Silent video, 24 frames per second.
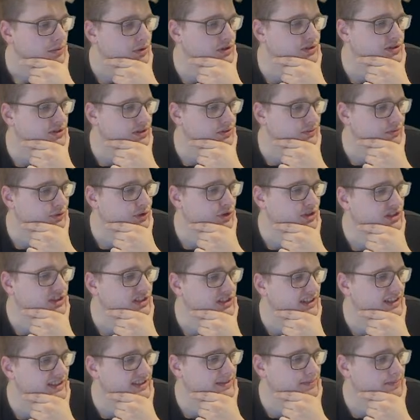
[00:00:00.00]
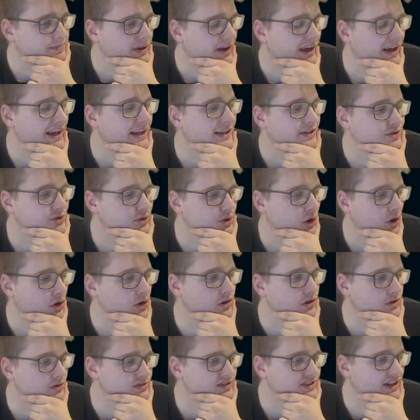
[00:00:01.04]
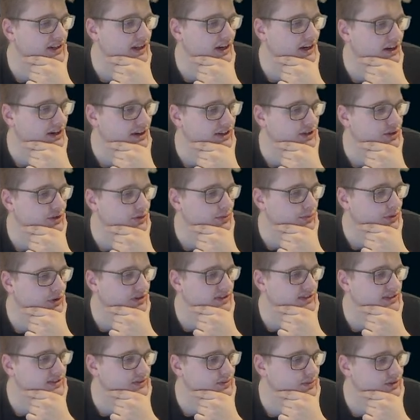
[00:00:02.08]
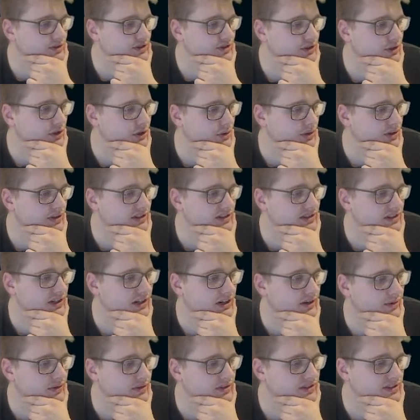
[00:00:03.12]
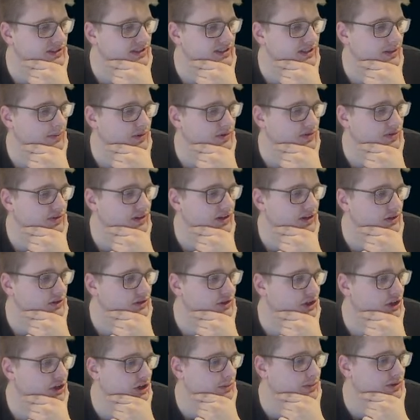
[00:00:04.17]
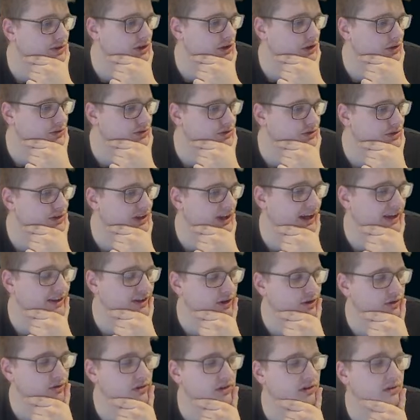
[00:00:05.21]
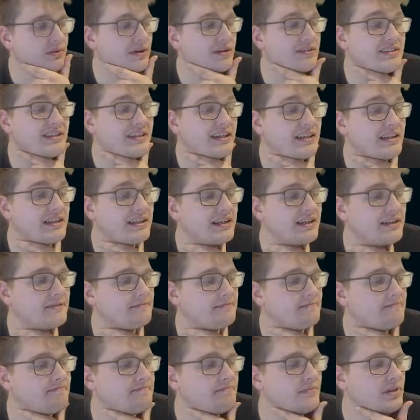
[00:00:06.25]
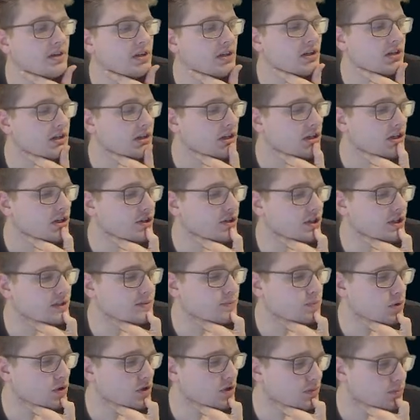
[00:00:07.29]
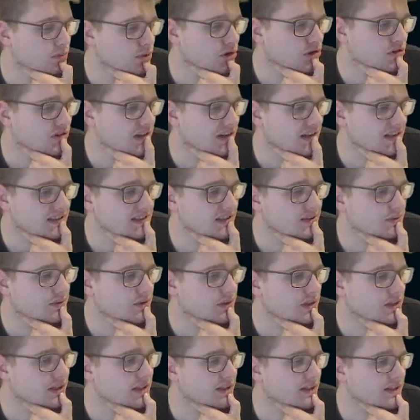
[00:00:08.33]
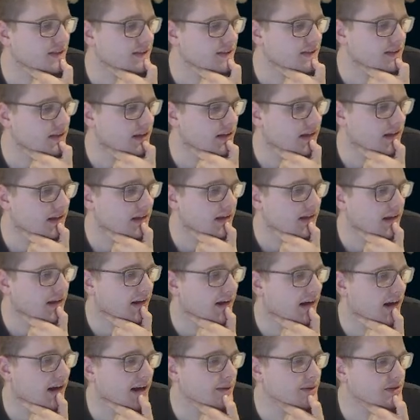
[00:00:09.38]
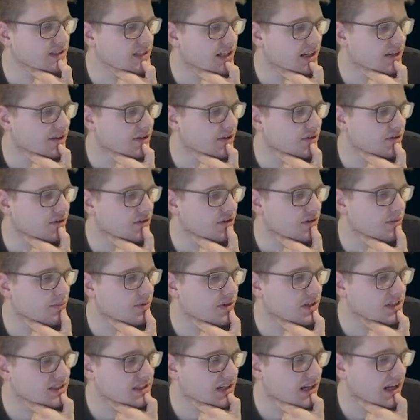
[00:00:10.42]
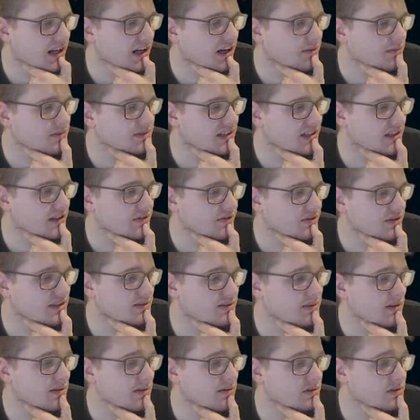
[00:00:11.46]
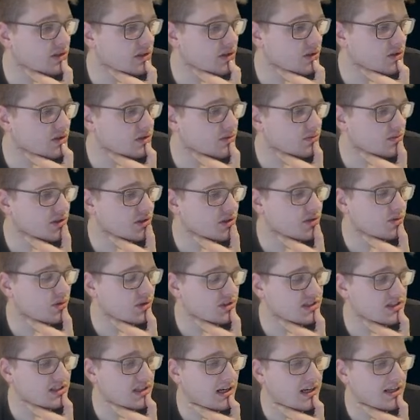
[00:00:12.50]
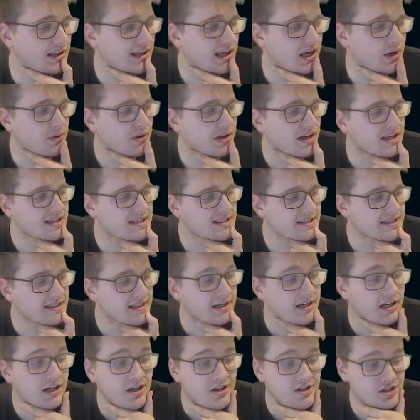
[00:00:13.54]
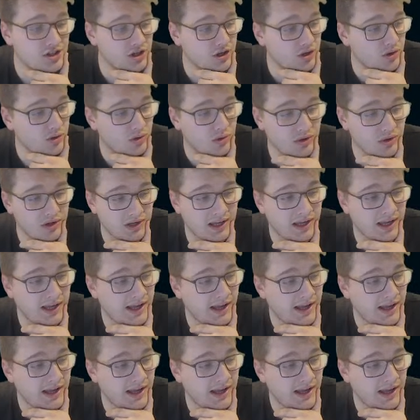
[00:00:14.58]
Plus, unfortunately, it's a pain to unload CLR in your own process once you load it. CLR runs in separate thread altogether when you load, so you can't unload without killing it. Does block DLLs work? I was kind of under the impression that 80% of respectful solutions was cross-signed nowadays. So,